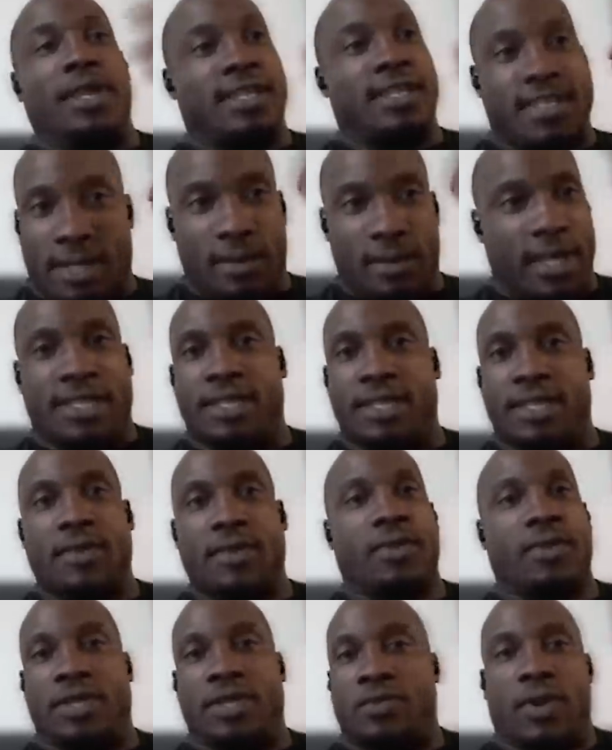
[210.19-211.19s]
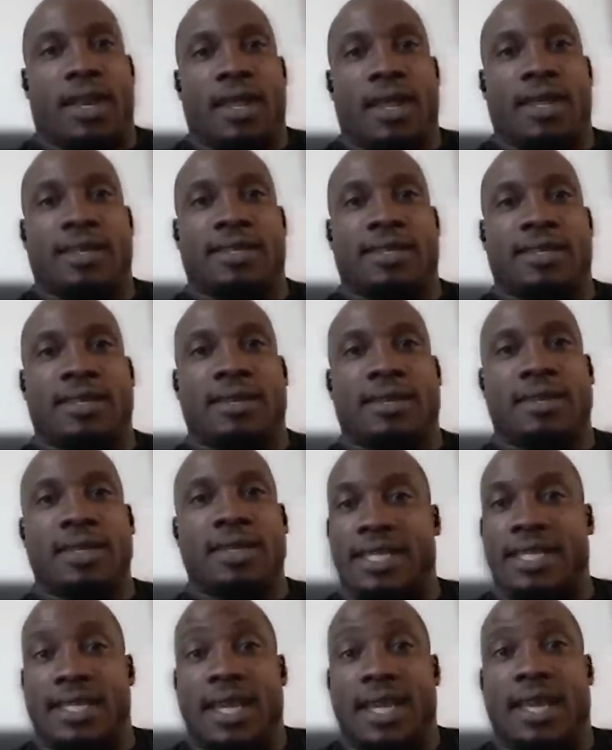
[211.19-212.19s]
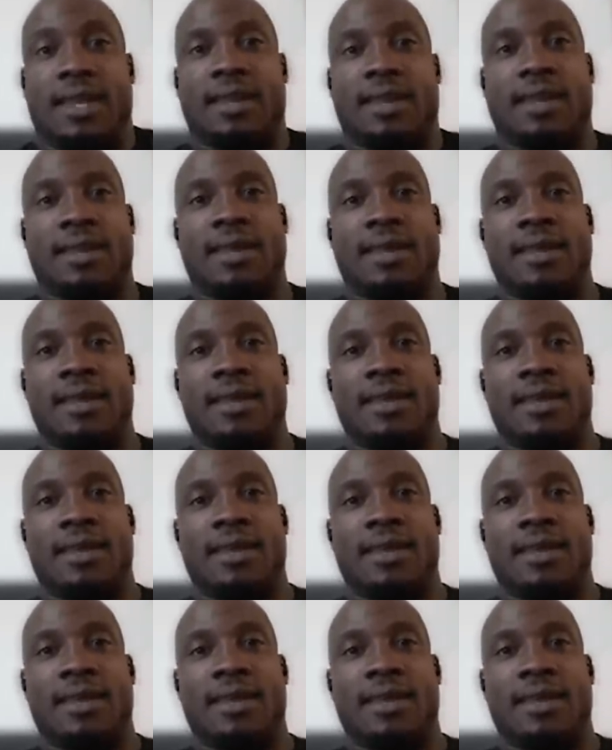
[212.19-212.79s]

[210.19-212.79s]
This this this is what it is. That's it.